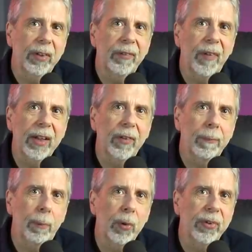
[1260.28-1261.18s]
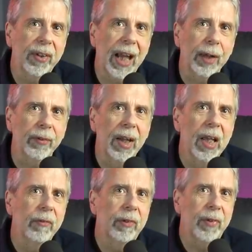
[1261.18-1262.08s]
defenders pointed out
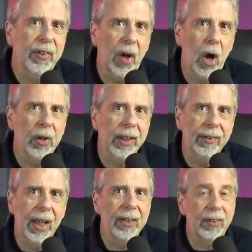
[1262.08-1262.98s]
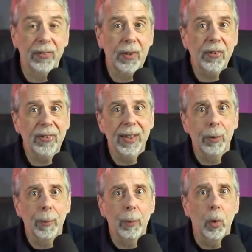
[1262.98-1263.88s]
that the target date discussed in
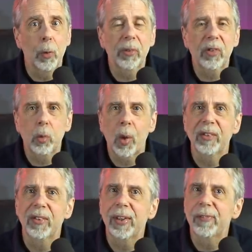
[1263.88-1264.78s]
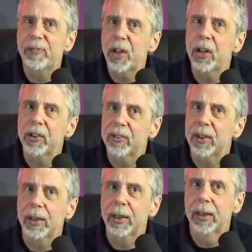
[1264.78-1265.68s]
the report was
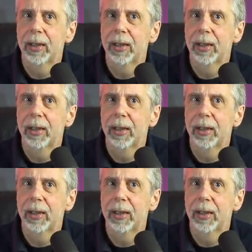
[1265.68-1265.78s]
2030.